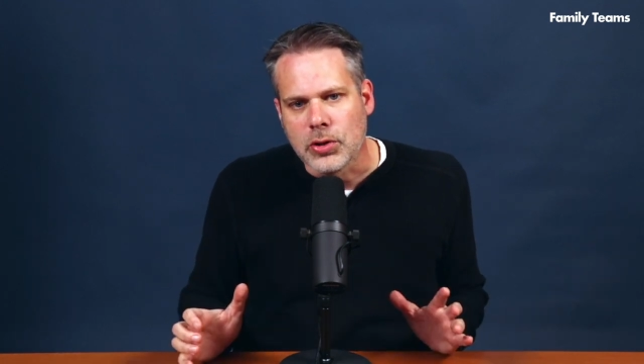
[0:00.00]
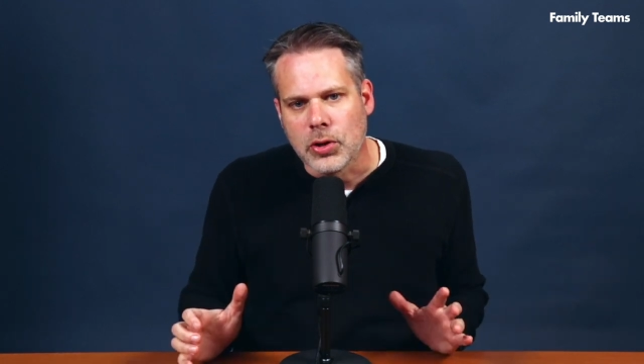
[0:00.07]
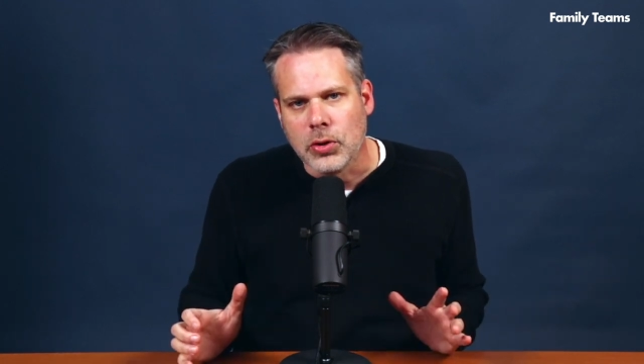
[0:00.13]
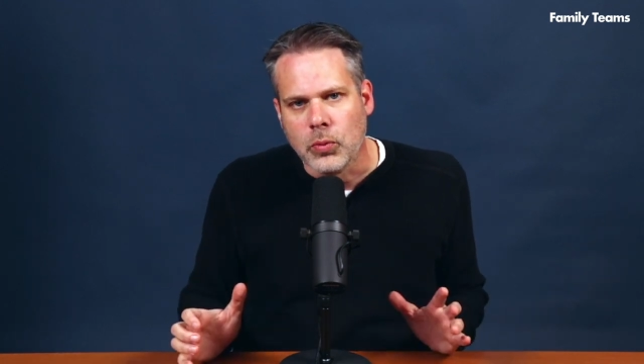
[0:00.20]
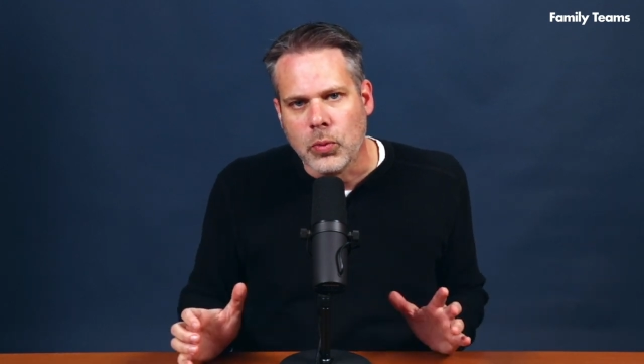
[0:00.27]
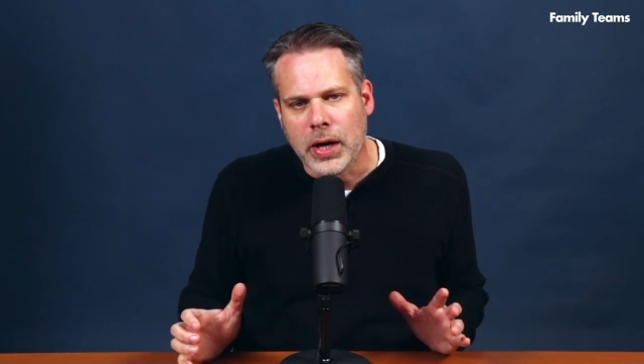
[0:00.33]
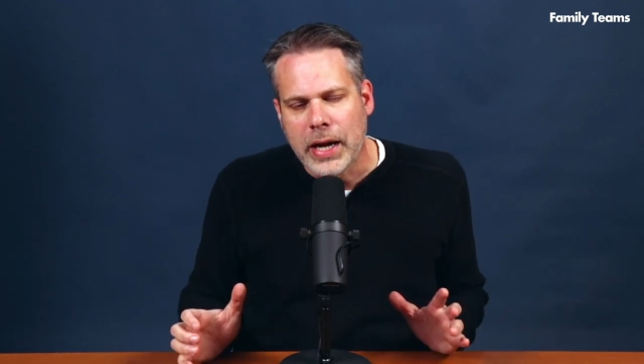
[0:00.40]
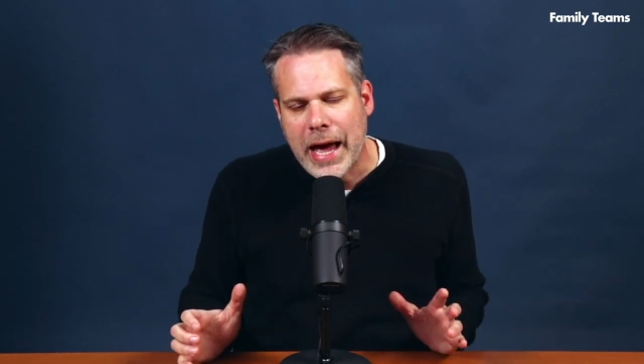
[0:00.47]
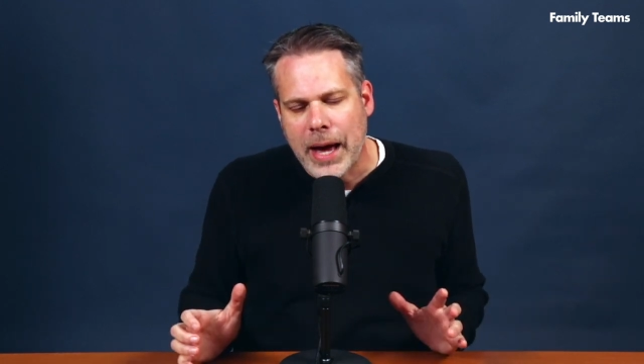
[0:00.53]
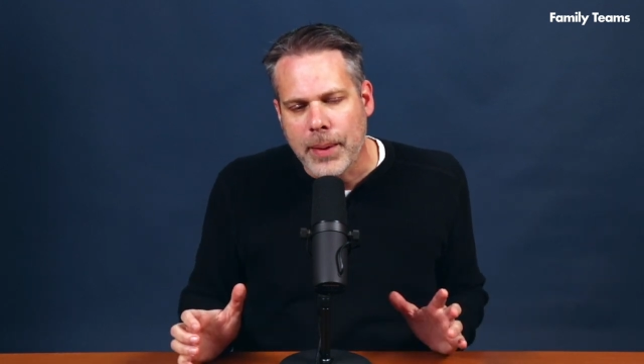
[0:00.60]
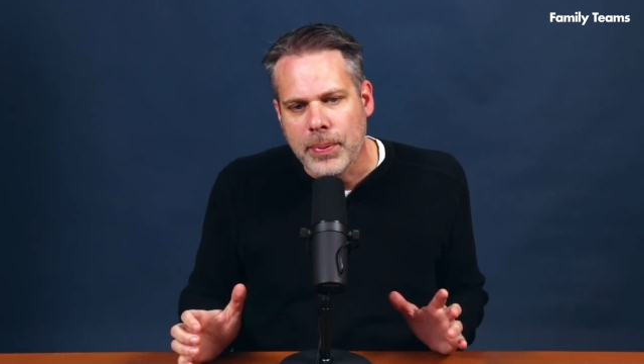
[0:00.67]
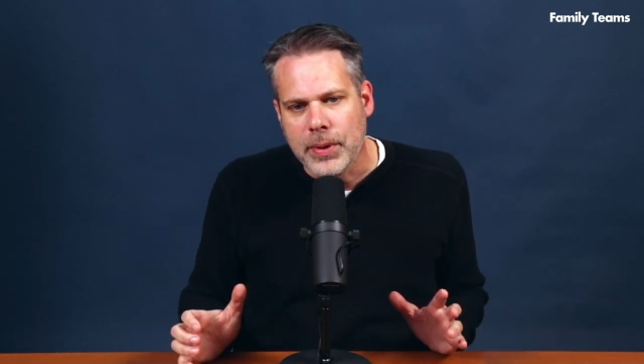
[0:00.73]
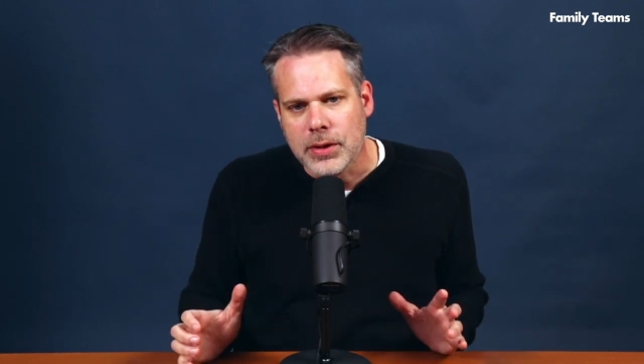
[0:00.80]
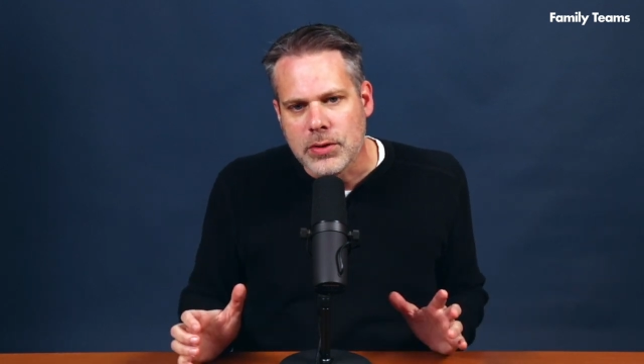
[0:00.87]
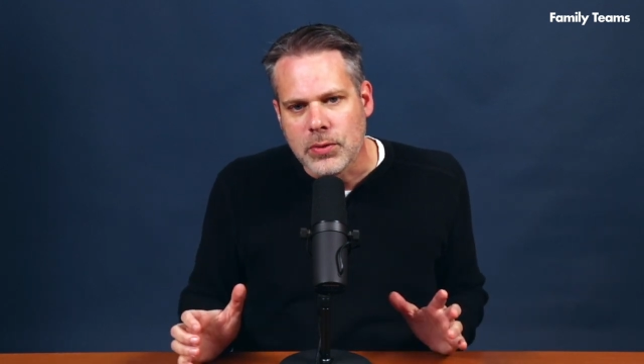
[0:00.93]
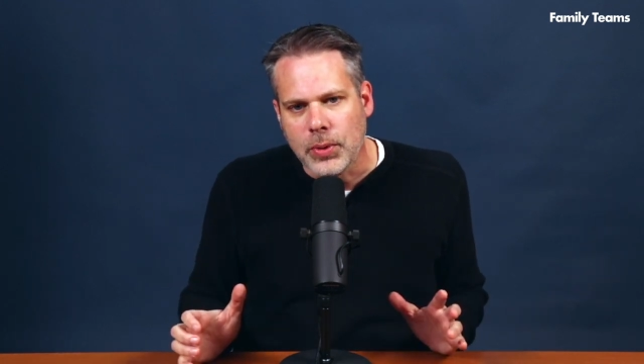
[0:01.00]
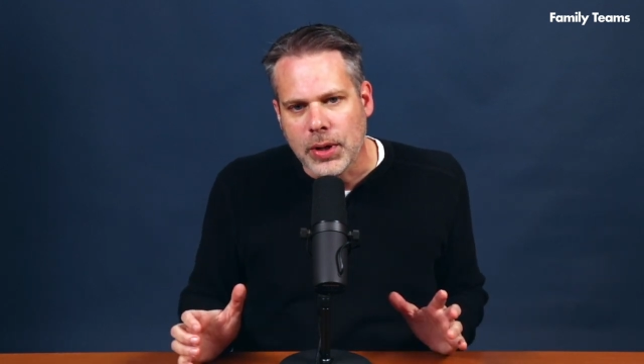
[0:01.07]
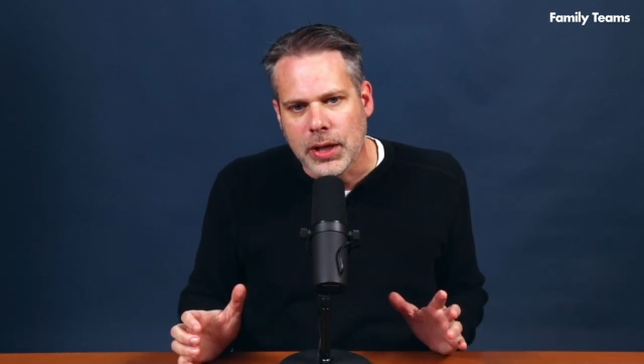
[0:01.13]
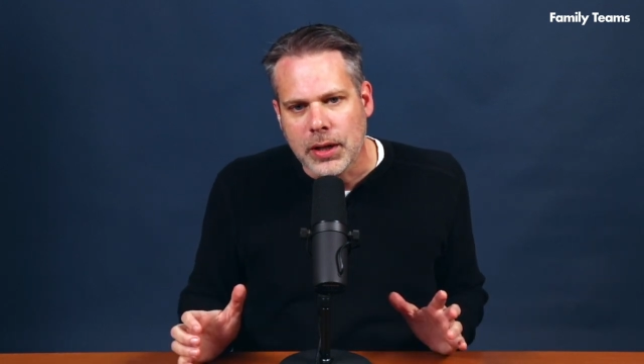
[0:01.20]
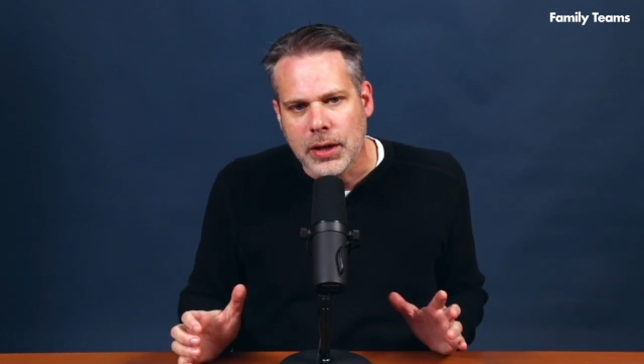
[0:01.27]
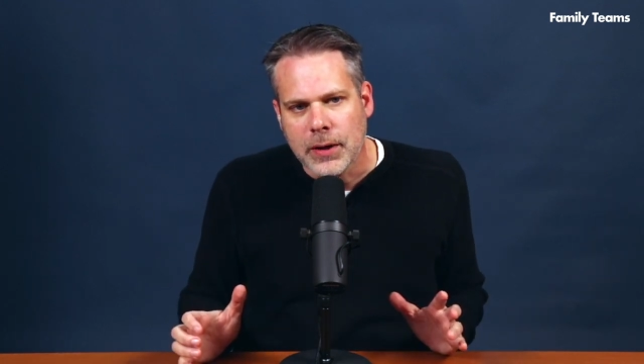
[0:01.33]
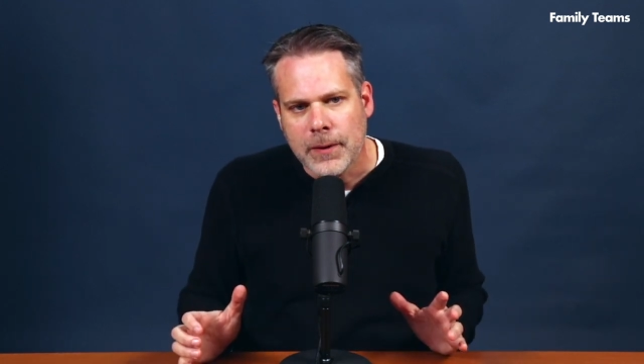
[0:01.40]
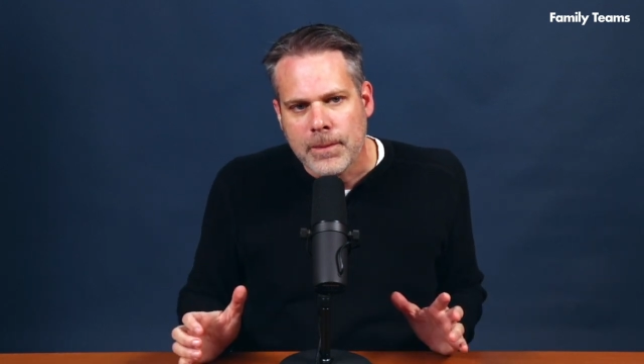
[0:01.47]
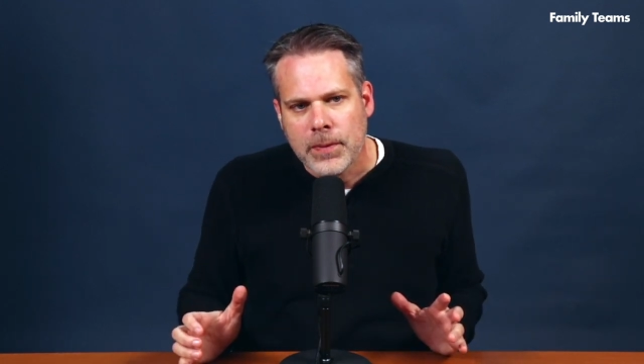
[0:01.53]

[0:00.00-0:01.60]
old, what happens when